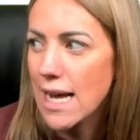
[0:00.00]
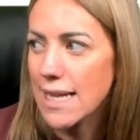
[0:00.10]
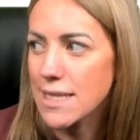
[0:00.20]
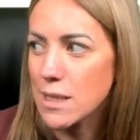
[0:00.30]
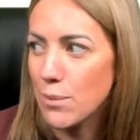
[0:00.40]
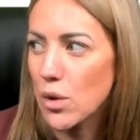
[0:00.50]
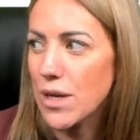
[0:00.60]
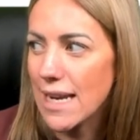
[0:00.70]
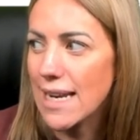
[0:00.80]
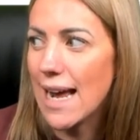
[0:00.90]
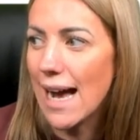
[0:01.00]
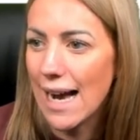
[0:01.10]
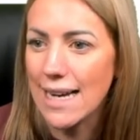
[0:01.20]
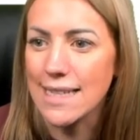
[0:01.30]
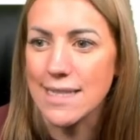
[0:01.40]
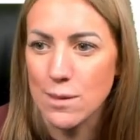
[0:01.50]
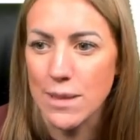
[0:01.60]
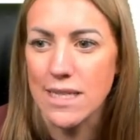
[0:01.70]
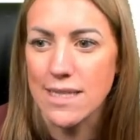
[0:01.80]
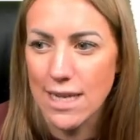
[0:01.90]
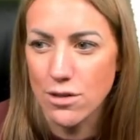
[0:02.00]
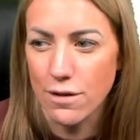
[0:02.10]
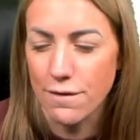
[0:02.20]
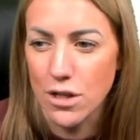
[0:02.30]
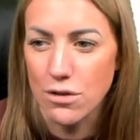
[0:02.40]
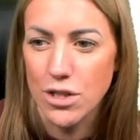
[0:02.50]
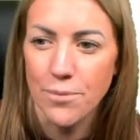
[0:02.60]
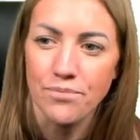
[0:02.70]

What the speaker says: and spun in a high-speed centrifuge.